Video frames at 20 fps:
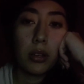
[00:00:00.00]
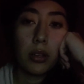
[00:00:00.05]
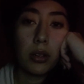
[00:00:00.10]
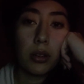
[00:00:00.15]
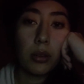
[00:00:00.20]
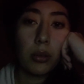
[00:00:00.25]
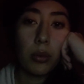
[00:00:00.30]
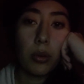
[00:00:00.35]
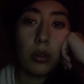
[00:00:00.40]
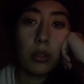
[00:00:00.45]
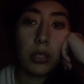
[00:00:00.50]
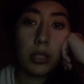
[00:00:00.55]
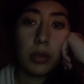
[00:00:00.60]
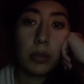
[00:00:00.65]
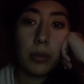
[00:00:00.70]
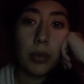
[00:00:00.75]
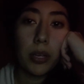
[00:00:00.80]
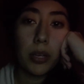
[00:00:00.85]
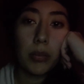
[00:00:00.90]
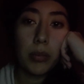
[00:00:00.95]
are walking
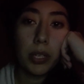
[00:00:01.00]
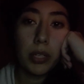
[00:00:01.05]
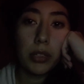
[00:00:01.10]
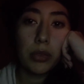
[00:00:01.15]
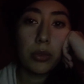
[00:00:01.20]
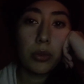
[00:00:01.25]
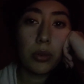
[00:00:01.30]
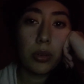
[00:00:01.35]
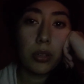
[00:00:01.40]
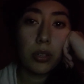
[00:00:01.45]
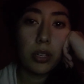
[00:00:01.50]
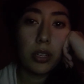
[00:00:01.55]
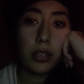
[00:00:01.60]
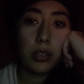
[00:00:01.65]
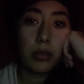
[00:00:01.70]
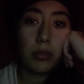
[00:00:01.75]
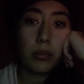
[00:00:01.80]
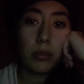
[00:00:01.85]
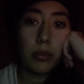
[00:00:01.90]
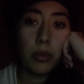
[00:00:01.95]
by my door and I
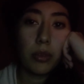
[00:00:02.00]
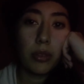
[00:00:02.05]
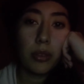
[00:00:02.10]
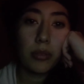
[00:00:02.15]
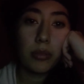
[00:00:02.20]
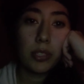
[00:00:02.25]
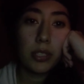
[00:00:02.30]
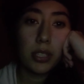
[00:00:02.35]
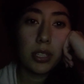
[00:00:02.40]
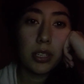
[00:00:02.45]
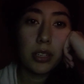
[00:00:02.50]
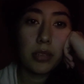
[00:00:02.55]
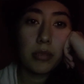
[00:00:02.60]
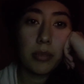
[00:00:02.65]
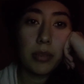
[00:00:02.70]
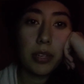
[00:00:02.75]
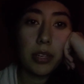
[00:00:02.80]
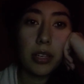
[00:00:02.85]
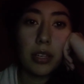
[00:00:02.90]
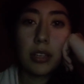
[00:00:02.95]
don't want them to hear
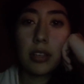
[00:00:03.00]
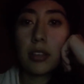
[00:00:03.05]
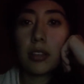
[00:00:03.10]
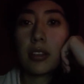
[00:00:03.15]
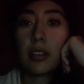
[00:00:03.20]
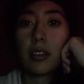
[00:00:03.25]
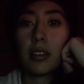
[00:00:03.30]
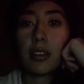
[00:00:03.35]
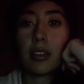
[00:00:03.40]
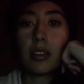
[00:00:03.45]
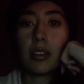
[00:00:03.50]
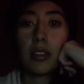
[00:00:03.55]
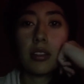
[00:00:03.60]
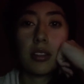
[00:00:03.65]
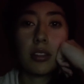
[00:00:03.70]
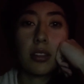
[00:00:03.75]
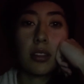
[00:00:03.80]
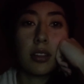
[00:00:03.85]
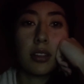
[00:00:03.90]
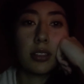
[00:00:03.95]
my
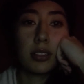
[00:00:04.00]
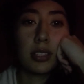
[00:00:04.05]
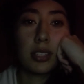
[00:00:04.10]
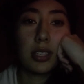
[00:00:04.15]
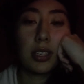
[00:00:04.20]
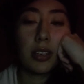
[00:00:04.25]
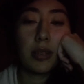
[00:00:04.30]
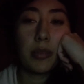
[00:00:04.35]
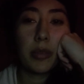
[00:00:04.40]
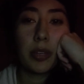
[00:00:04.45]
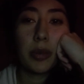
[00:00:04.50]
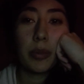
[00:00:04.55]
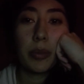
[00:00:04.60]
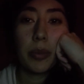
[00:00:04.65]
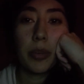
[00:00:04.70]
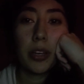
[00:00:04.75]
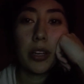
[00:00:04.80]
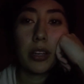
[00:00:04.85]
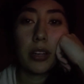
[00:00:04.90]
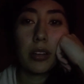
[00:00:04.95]
to hear me.
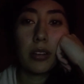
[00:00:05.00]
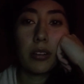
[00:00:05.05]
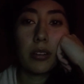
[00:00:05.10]
But